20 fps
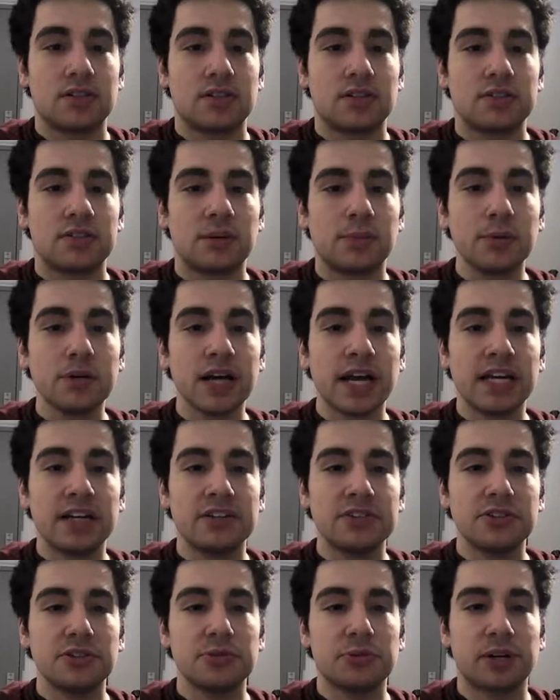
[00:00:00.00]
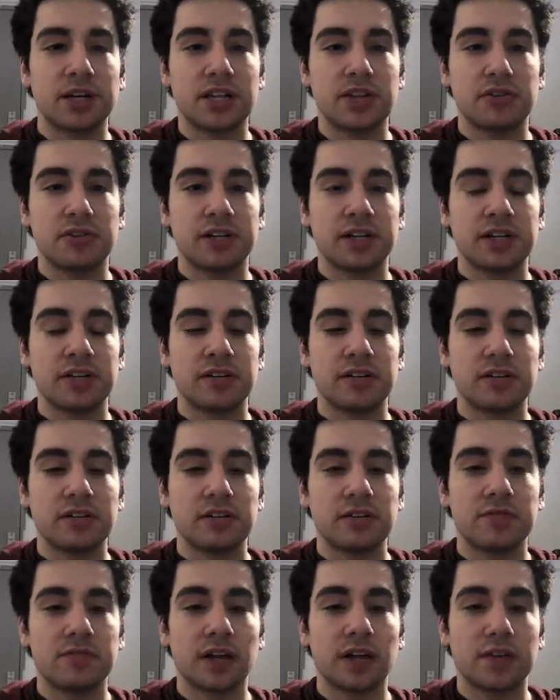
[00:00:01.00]
Number 823,
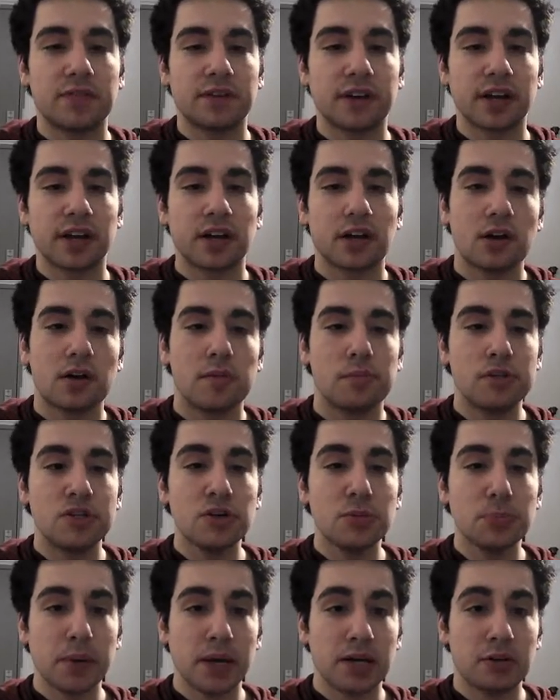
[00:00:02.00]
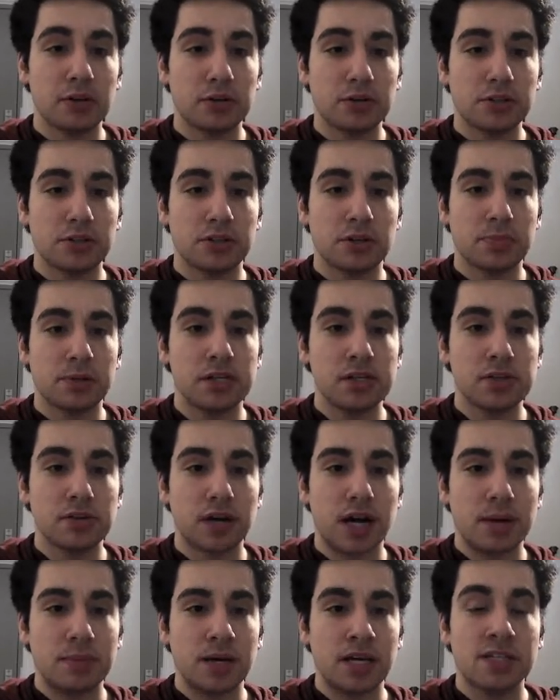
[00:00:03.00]
Fluffy. Mr. Pickles could be
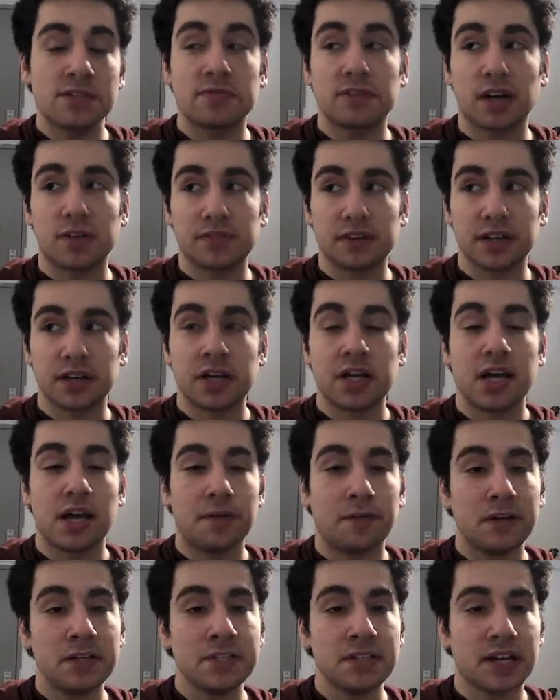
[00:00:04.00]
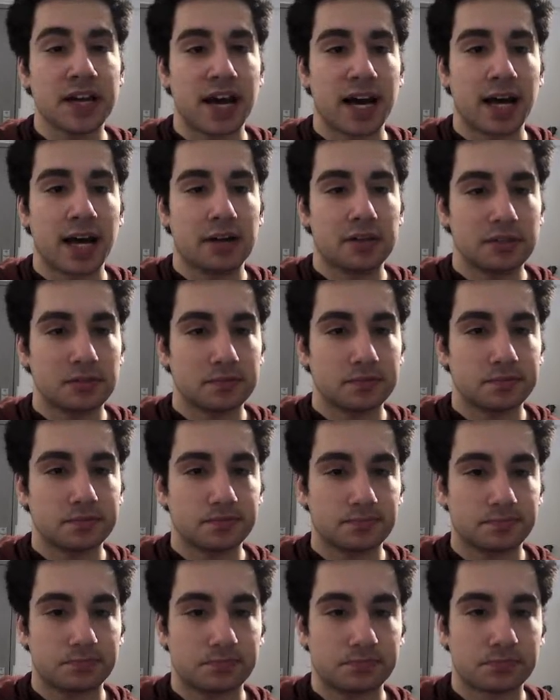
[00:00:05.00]
described as Fluffy if he's a cat.
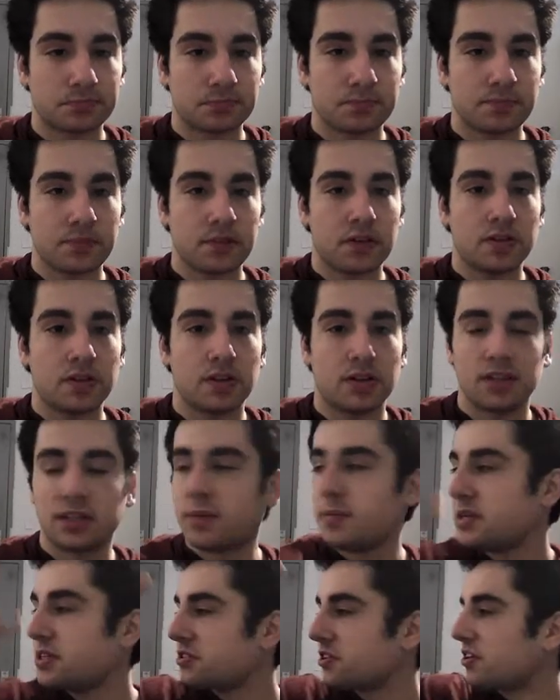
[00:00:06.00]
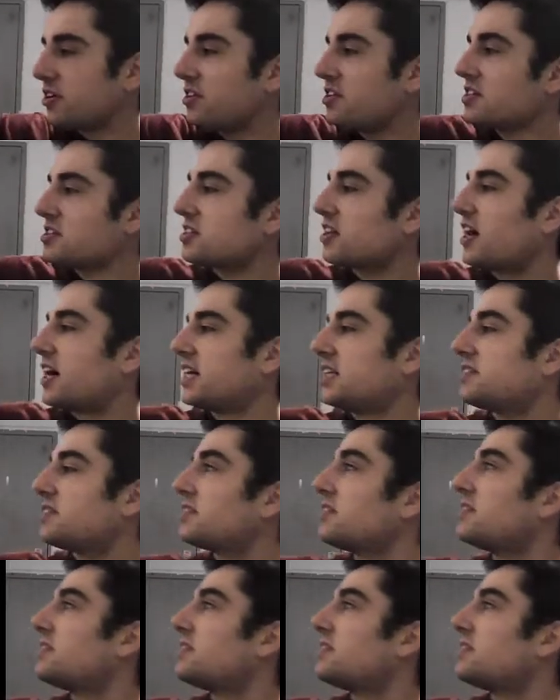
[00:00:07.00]
Let me turn on this light.